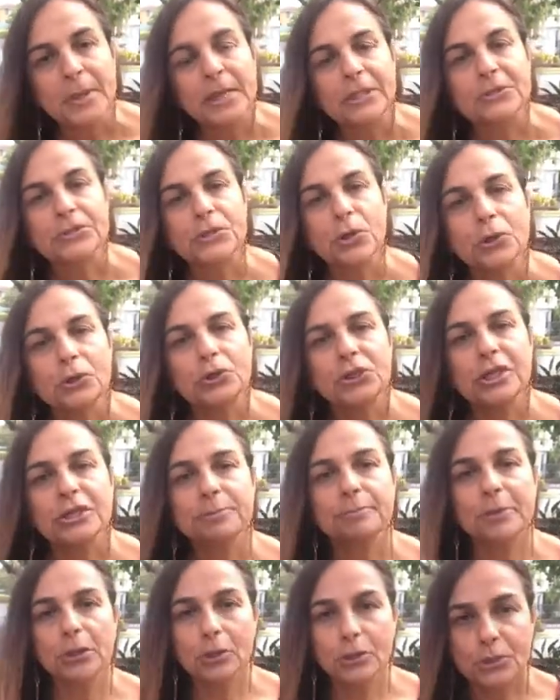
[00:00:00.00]
So
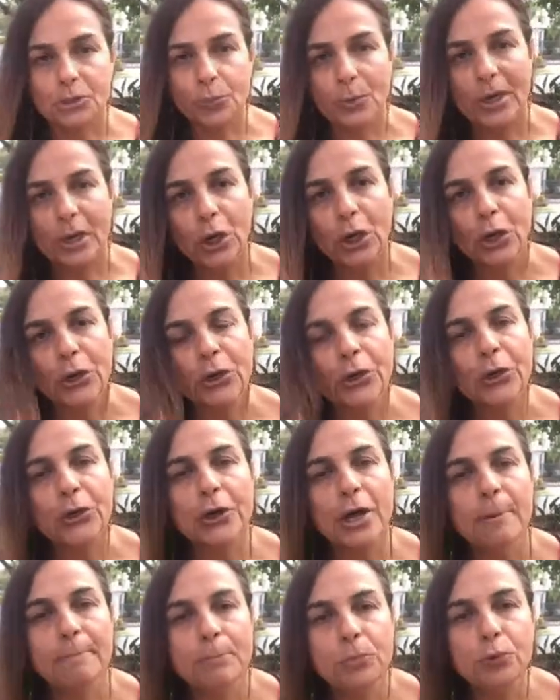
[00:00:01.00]
just because we
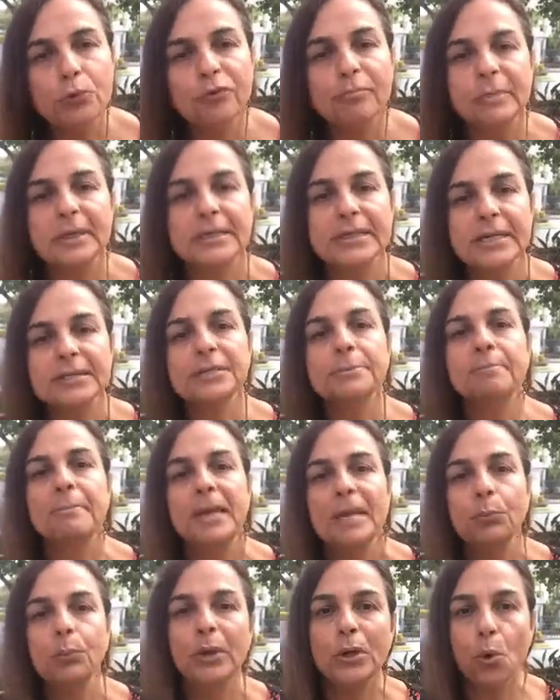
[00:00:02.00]
learn a movement doesn't
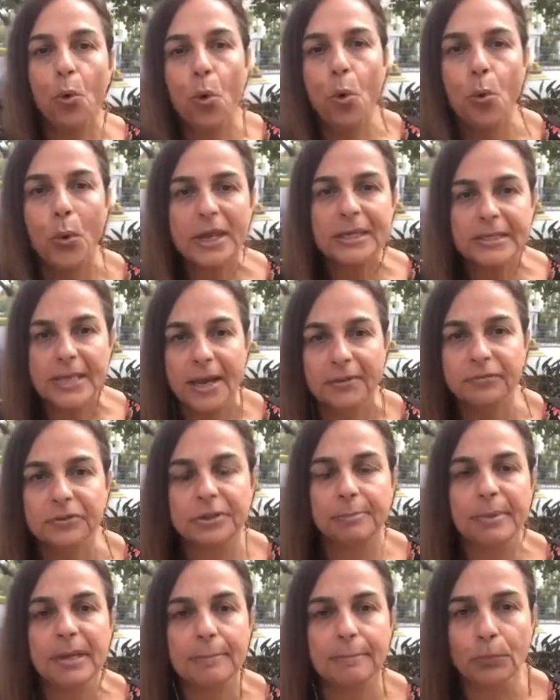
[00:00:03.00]
mean we always have
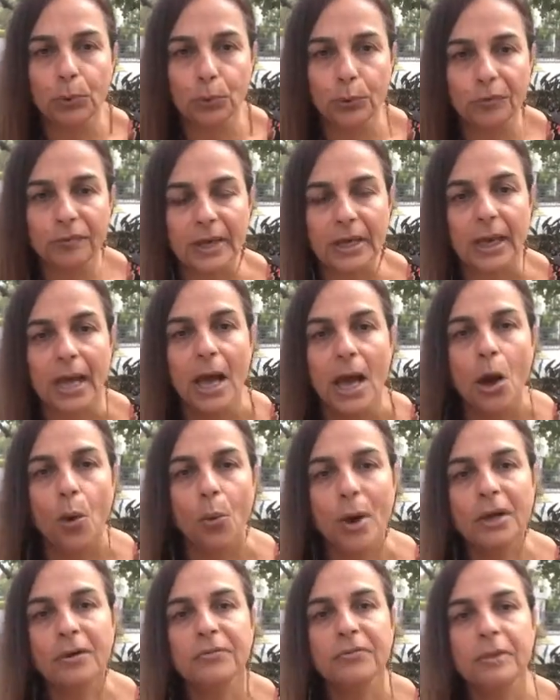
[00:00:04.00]
to be moving.
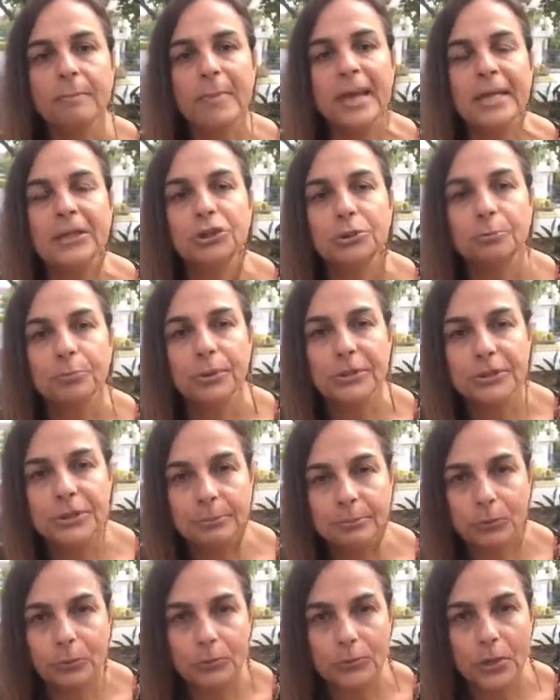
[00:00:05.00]
One of the major
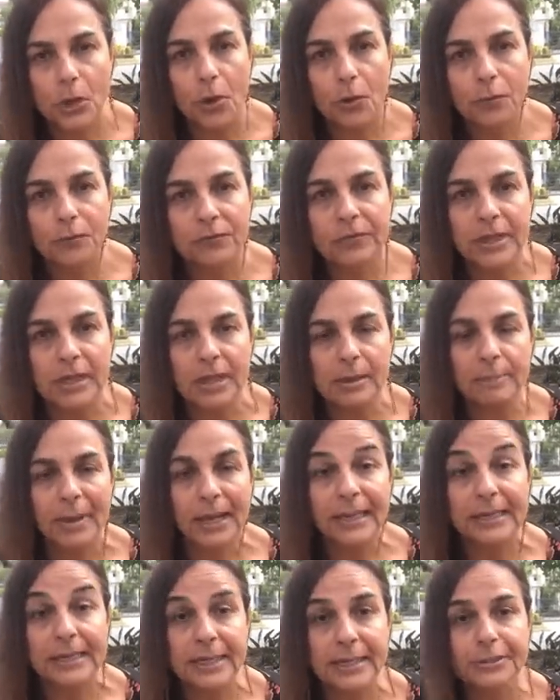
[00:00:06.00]
principles of the
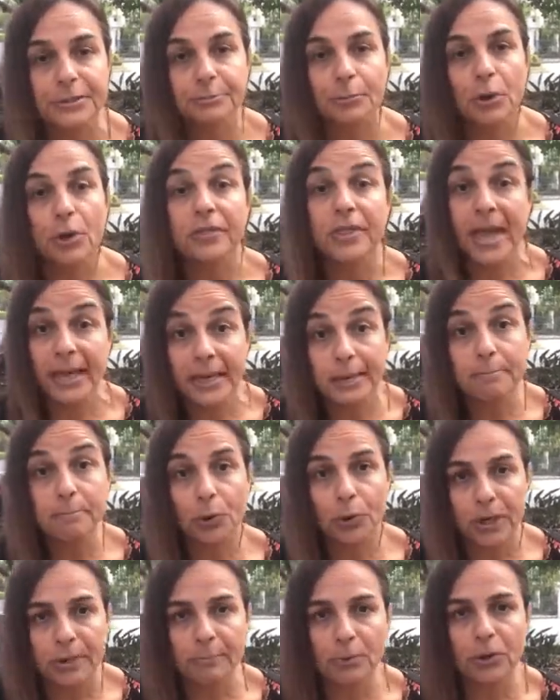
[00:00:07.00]
belly dance birth and
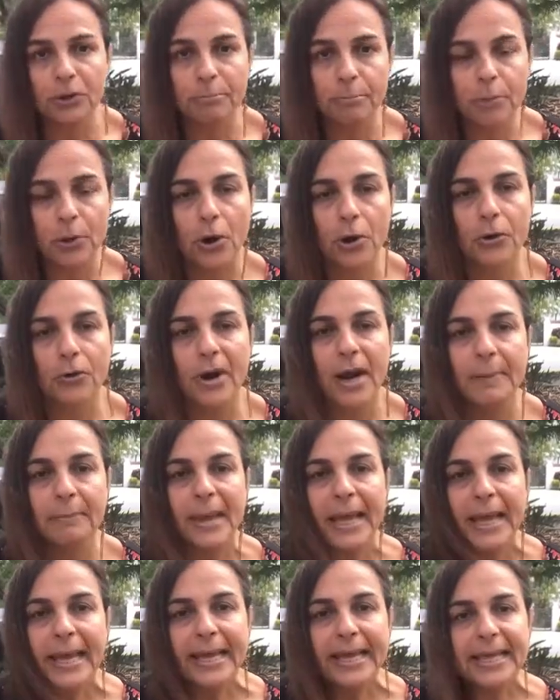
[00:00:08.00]
embody birth program
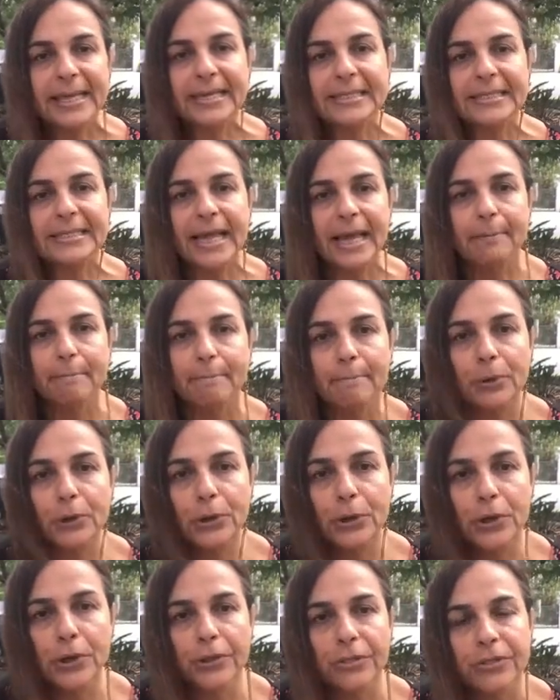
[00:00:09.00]
is that
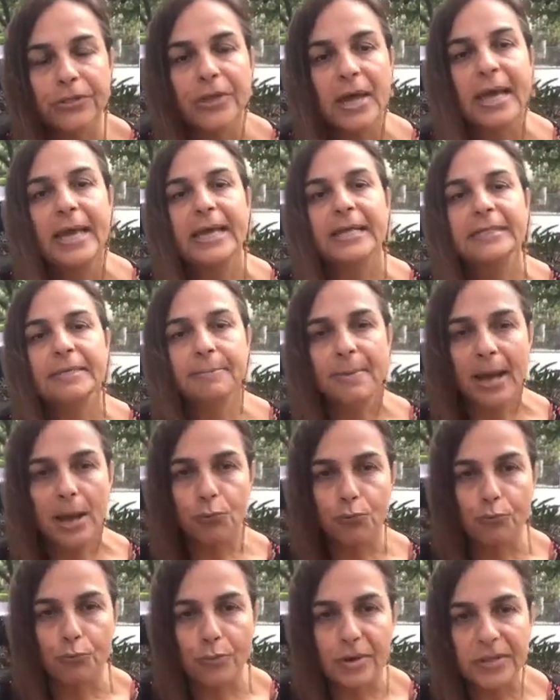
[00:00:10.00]
birth is
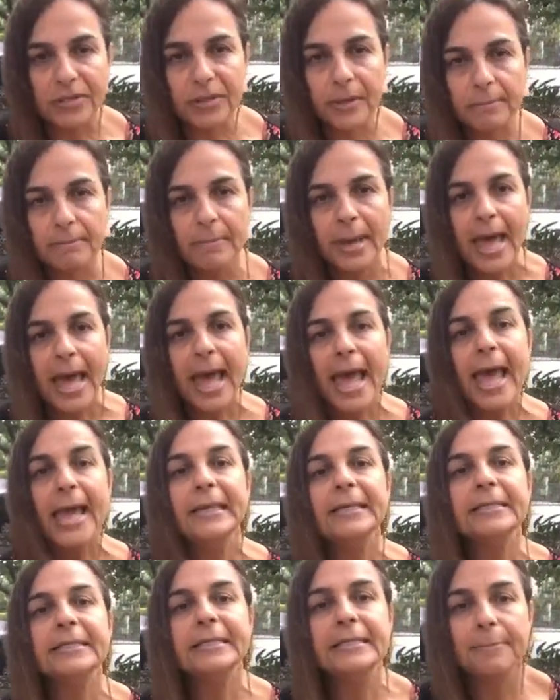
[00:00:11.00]
about rhythm
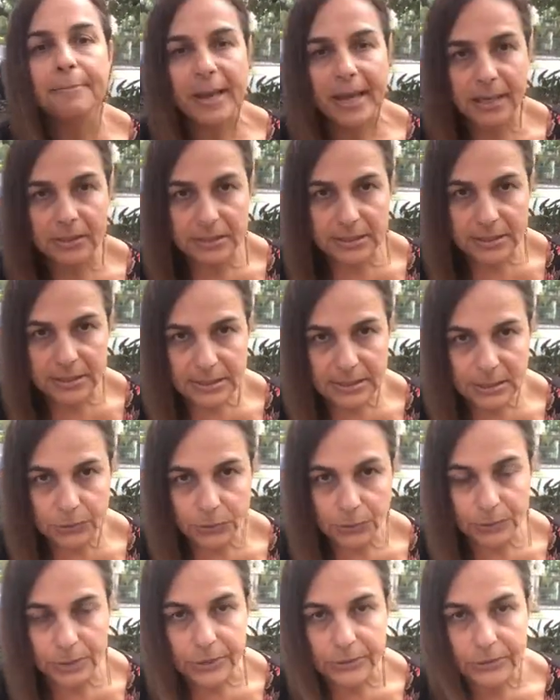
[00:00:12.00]
and it's about
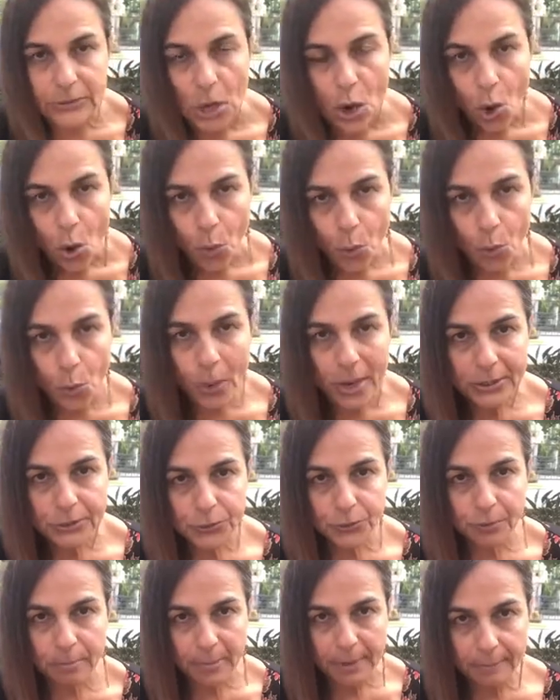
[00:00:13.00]
stillness.
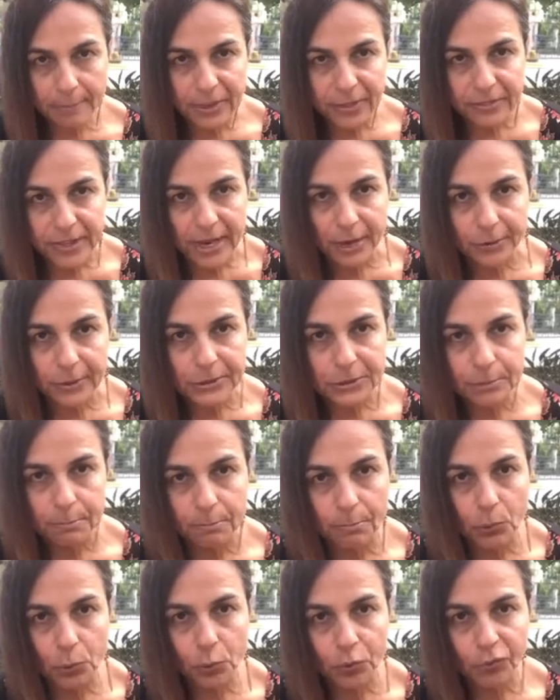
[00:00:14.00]
Always remember, there is
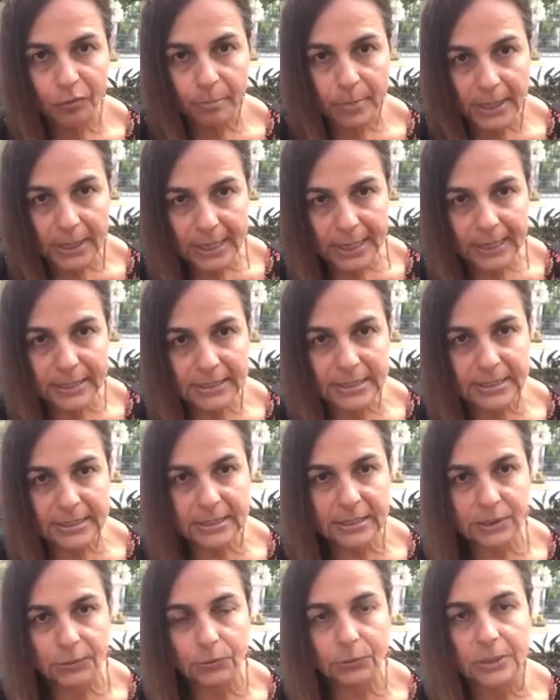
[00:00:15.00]
movement in
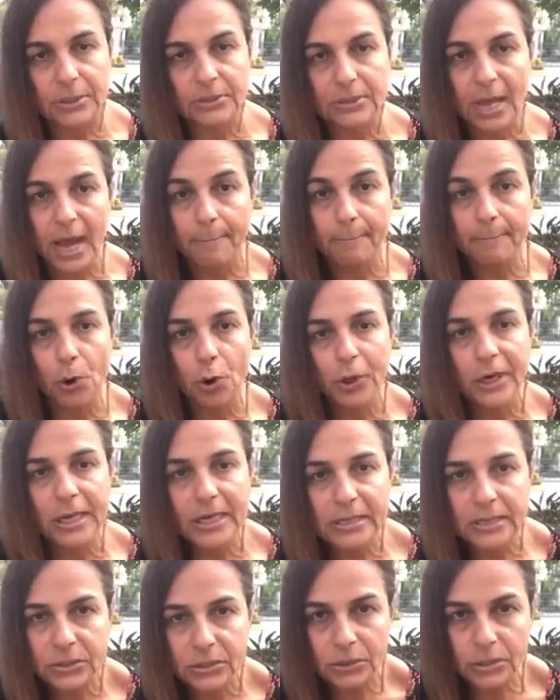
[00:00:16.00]
stillness. Our
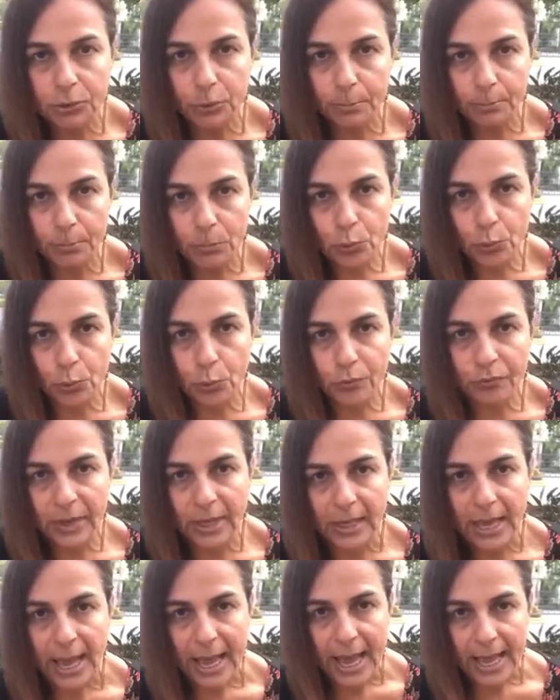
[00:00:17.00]
body is still
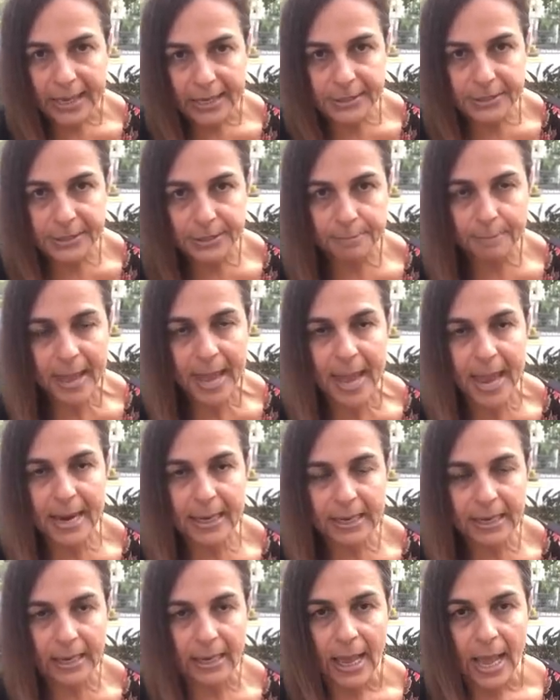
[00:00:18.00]
moving and
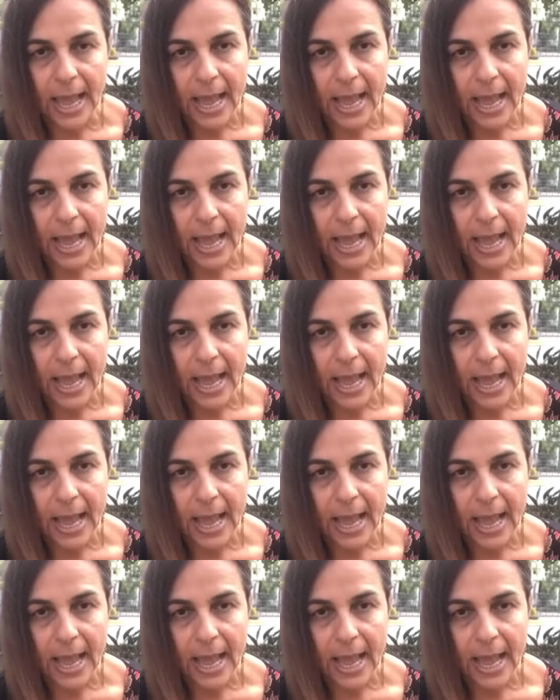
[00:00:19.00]
expanding